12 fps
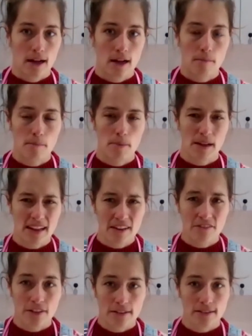but
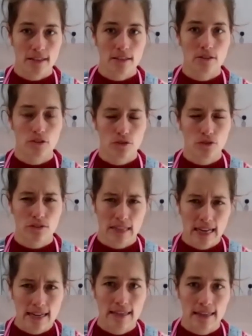if there's things you're not
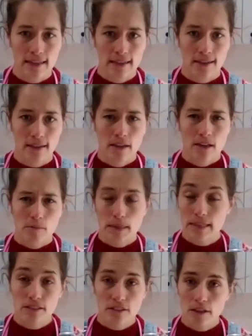taking,
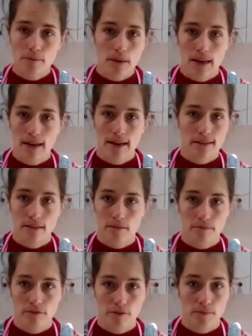please don't collect
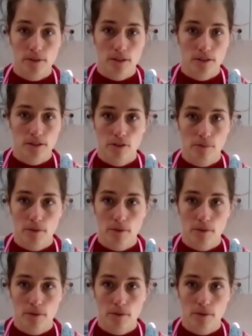them from the